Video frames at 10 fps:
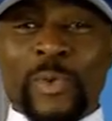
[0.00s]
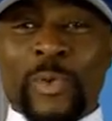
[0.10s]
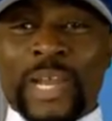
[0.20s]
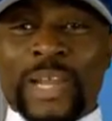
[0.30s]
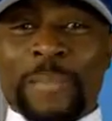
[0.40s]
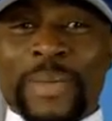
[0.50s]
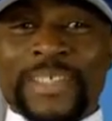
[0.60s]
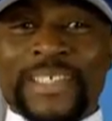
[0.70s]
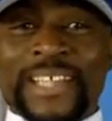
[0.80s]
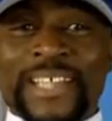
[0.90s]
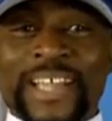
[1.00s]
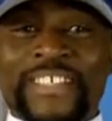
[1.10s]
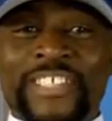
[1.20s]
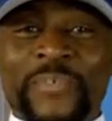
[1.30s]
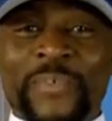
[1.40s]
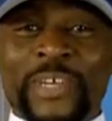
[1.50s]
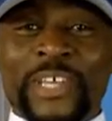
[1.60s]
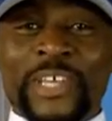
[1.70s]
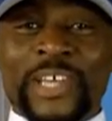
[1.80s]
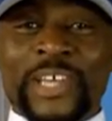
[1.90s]
they carry out one fine
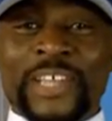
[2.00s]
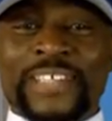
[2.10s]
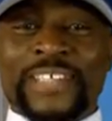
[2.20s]
action.